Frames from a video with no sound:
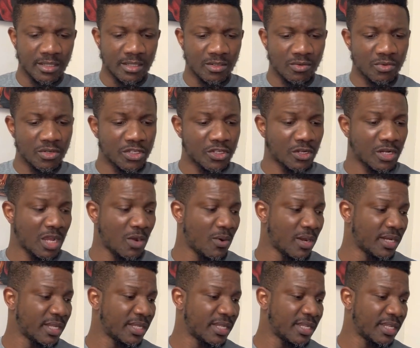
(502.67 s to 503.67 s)
which other
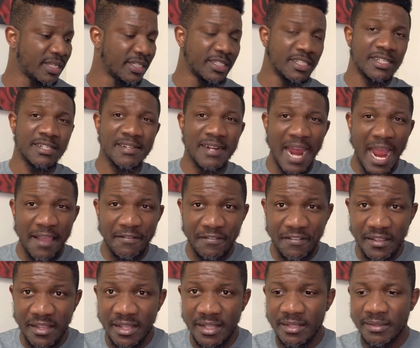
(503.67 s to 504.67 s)
one again?
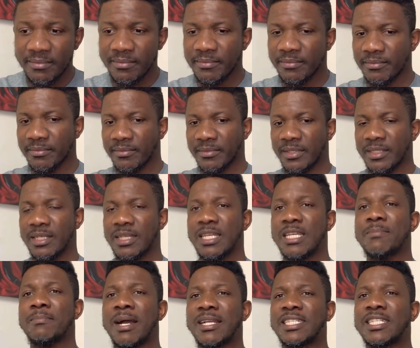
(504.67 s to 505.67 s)
Driving.
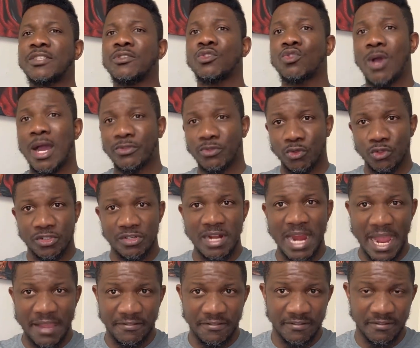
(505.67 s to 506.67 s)
Imagine you know how to
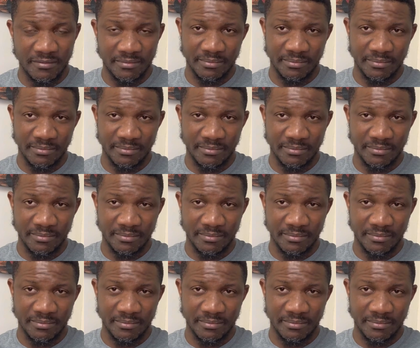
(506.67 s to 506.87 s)
drive.